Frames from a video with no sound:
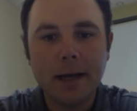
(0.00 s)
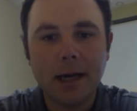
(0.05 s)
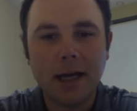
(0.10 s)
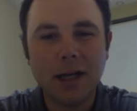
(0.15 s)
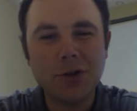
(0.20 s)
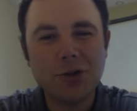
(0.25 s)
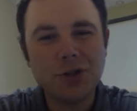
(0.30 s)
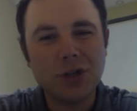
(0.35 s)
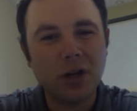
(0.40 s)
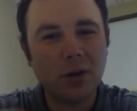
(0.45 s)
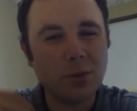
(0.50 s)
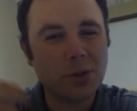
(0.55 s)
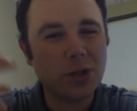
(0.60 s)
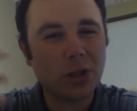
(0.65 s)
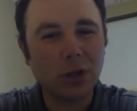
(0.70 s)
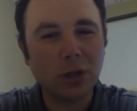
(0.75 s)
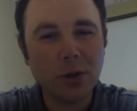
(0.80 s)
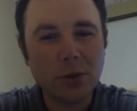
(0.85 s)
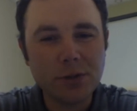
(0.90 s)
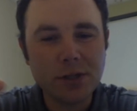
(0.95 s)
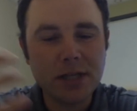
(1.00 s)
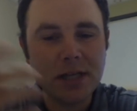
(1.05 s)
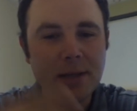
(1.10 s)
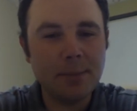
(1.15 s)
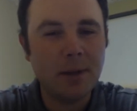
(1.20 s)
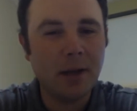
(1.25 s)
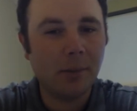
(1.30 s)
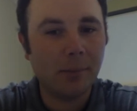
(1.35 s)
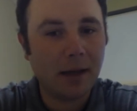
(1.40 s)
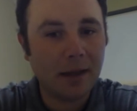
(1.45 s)
You should always close the
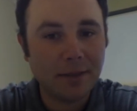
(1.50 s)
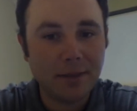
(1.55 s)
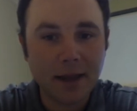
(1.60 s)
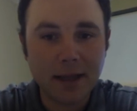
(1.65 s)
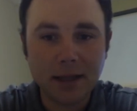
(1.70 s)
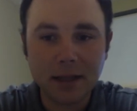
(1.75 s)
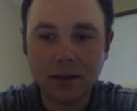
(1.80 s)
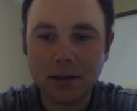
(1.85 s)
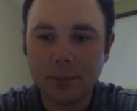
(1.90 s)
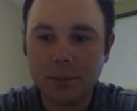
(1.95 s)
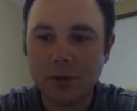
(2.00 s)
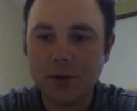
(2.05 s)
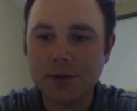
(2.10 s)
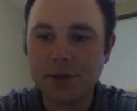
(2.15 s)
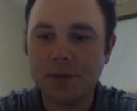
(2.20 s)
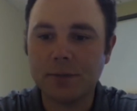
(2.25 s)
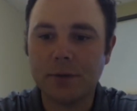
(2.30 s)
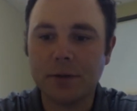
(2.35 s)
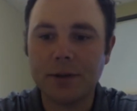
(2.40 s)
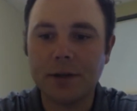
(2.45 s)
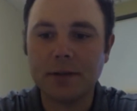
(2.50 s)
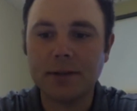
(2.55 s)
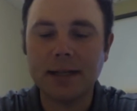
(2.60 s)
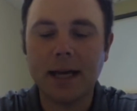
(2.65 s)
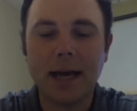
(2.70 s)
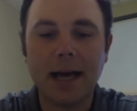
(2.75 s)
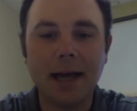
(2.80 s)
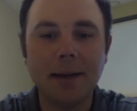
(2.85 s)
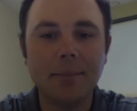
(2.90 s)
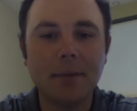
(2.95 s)
email by thanking the person for their
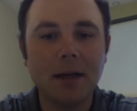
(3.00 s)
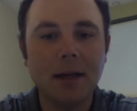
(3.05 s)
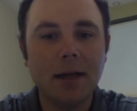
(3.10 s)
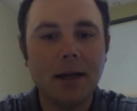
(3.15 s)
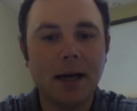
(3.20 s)
time,